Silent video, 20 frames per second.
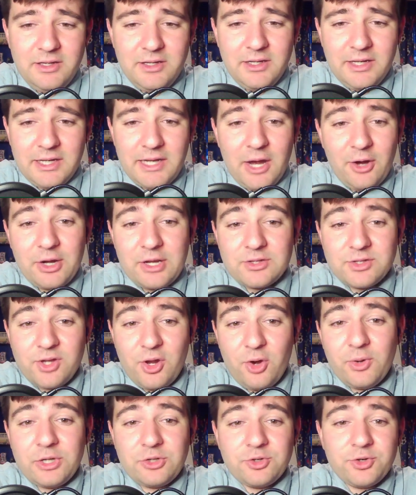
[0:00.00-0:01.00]
Kadarius
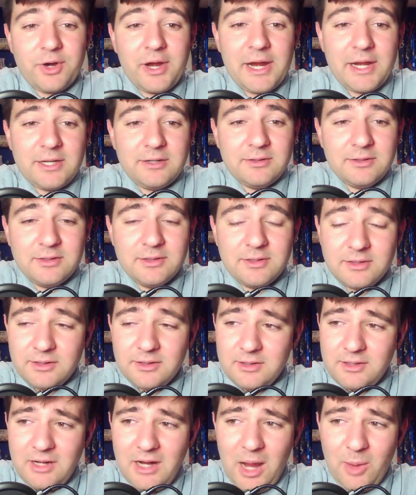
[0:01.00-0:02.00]
Toney trade,
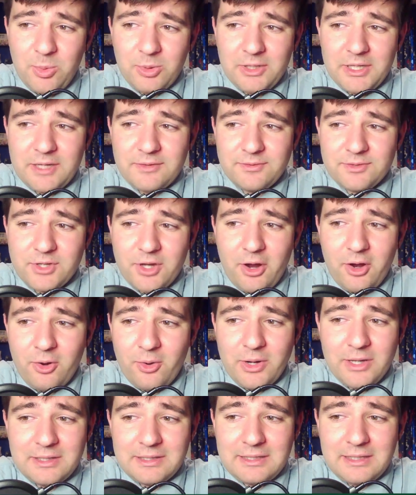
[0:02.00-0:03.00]
I believe. So
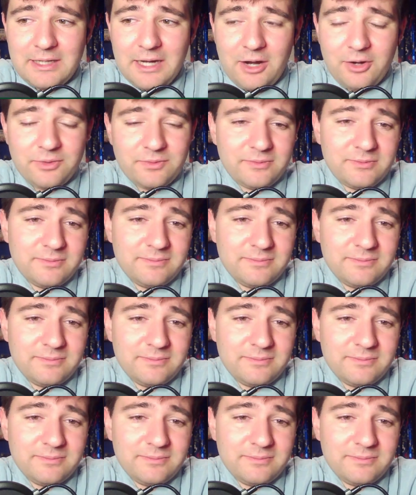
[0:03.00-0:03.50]
it, you know,